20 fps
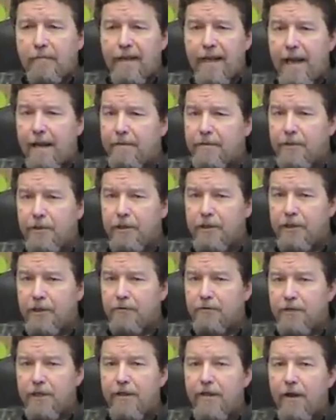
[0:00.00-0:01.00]
Absolutists
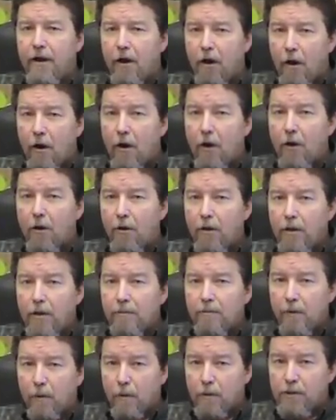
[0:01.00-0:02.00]
don't say that all
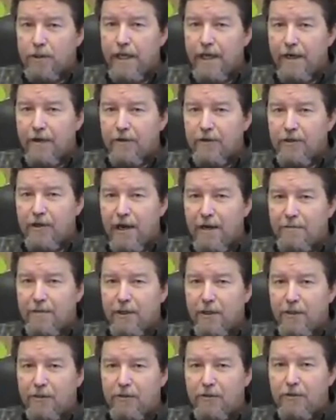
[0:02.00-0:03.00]
moral standards are
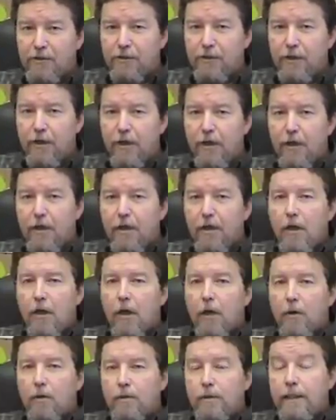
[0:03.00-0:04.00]
absolutes,
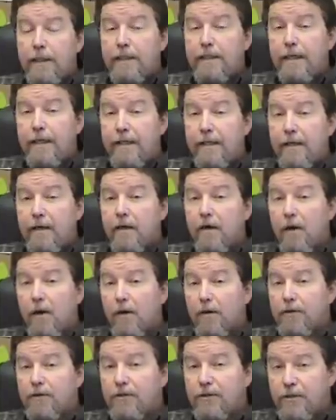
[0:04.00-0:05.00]
only that there
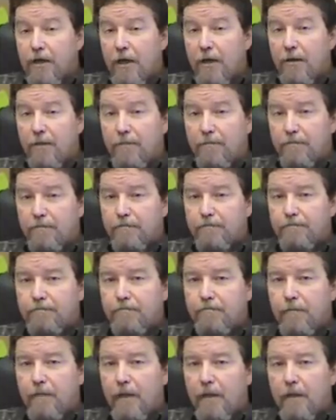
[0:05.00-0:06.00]
are some.
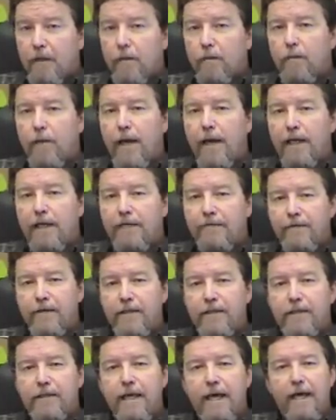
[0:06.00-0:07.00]

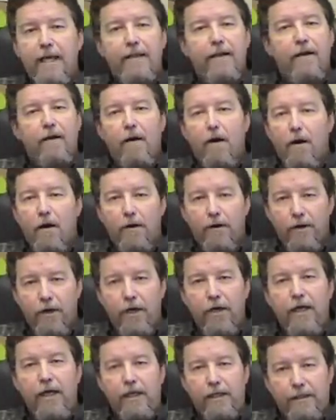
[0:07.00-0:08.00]
Relativists say there are
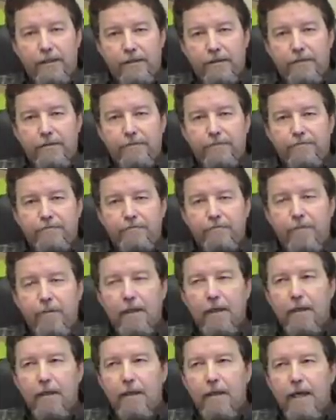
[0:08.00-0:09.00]
none.
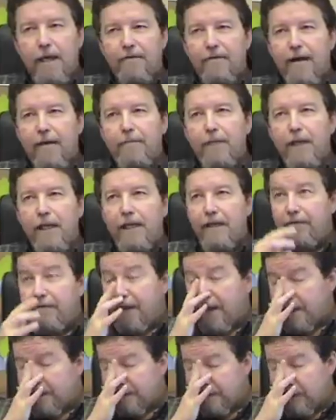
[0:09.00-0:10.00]
If I believe
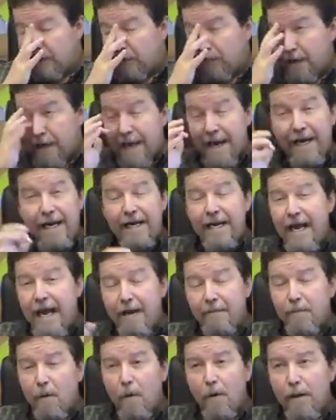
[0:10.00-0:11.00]
that
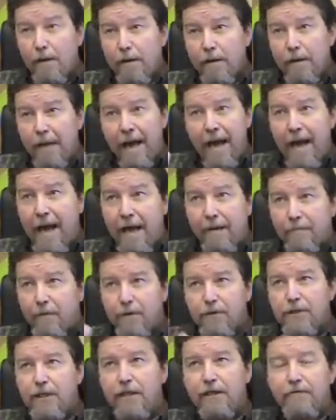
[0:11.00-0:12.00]

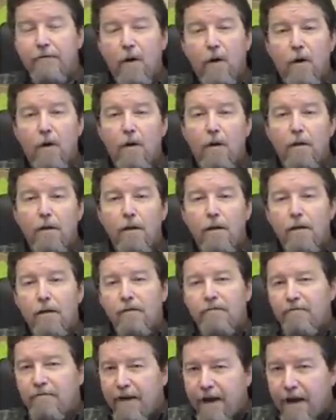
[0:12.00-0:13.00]
99.9% of all
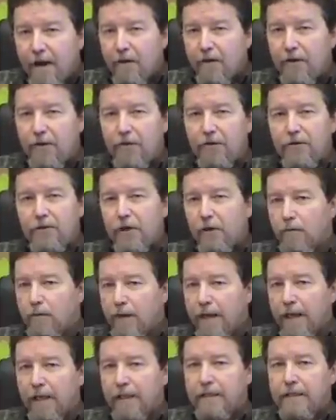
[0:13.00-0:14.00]
values are
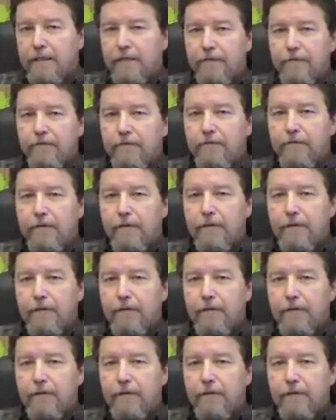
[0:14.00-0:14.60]
relative,